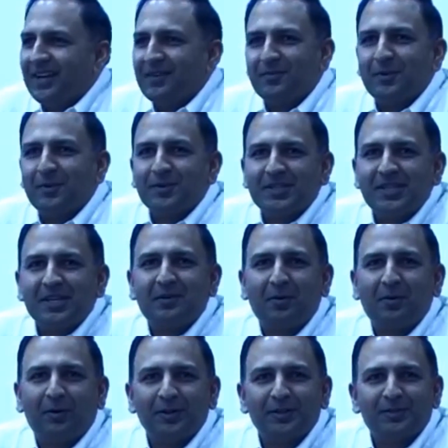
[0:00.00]
And of course,
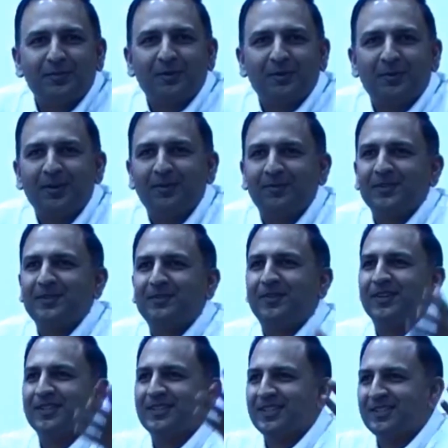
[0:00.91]
he calls for one of
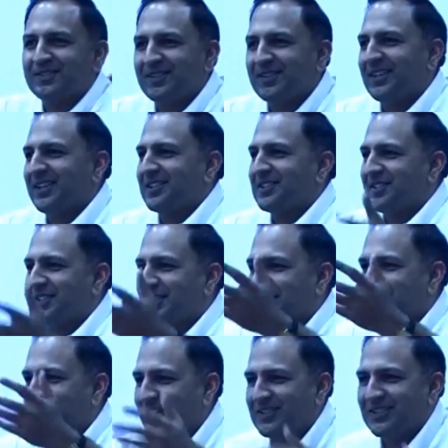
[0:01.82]
his fiercest critics,
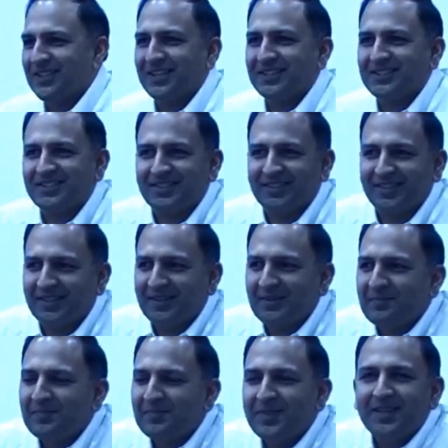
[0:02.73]
Srinivas Shastri.